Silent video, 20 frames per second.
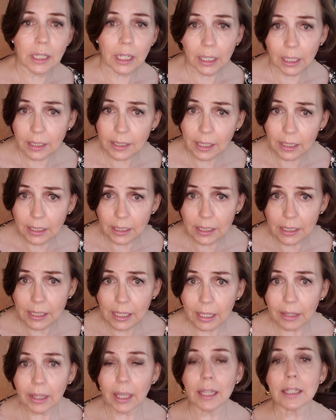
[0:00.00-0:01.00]
I guess I didn't
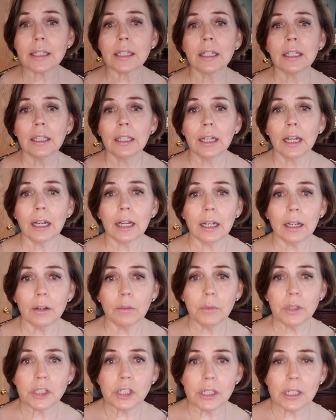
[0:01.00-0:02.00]
say that.
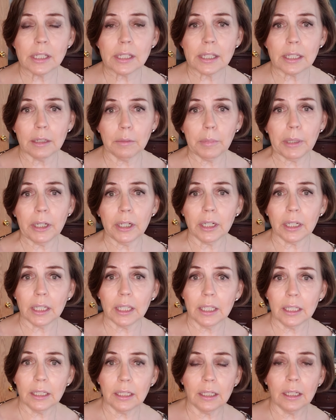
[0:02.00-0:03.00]
Which is an
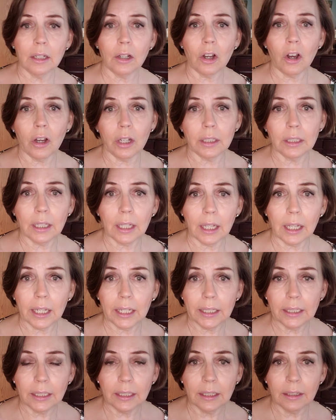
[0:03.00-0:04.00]
American
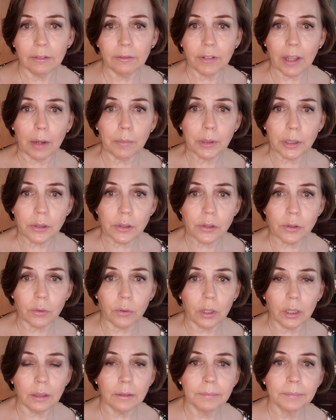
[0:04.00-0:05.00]
online fabric
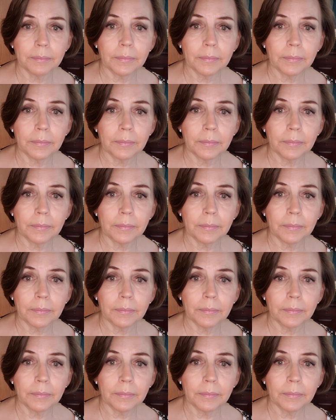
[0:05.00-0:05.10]
store.